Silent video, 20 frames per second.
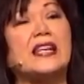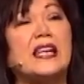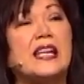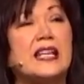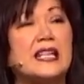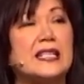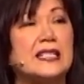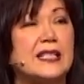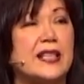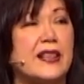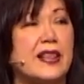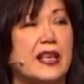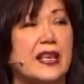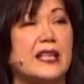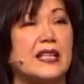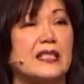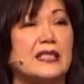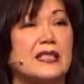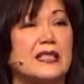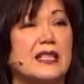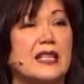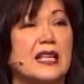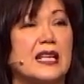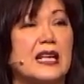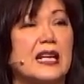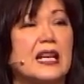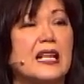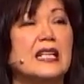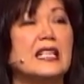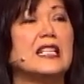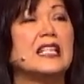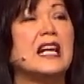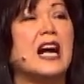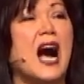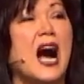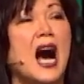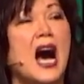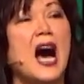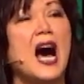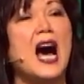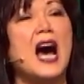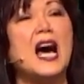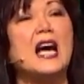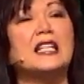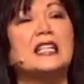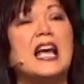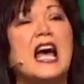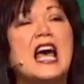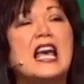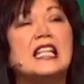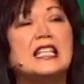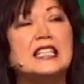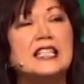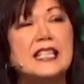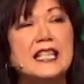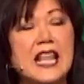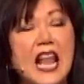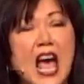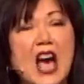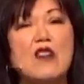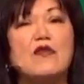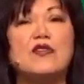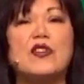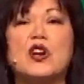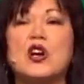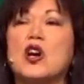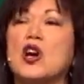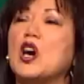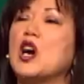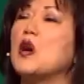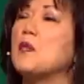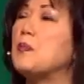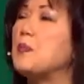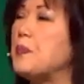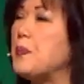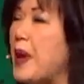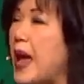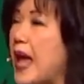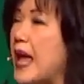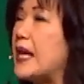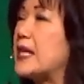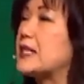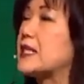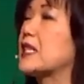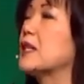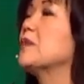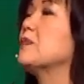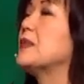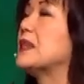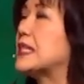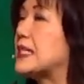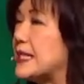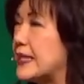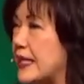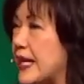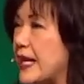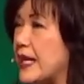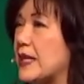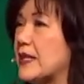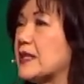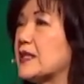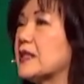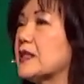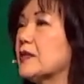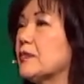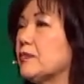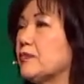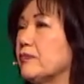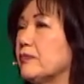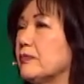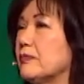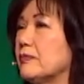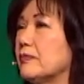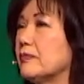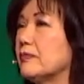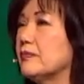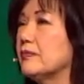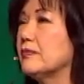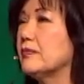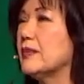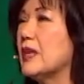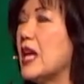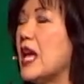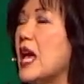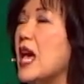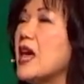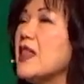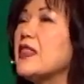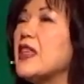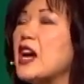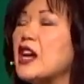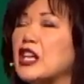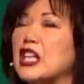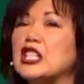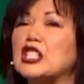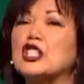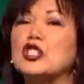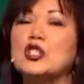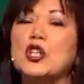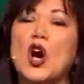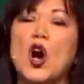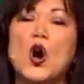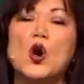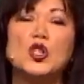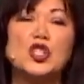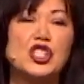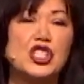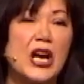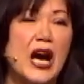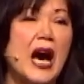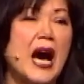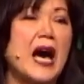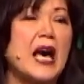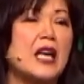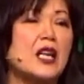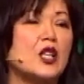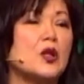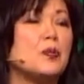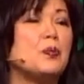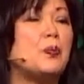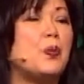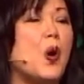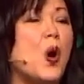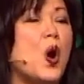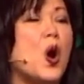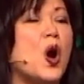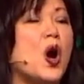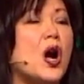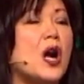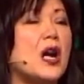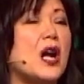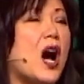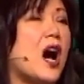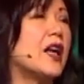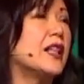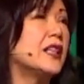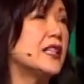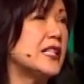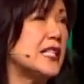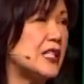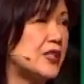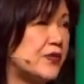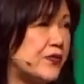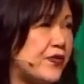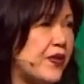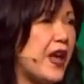and it is this God never makes mistakes. There is no child born on this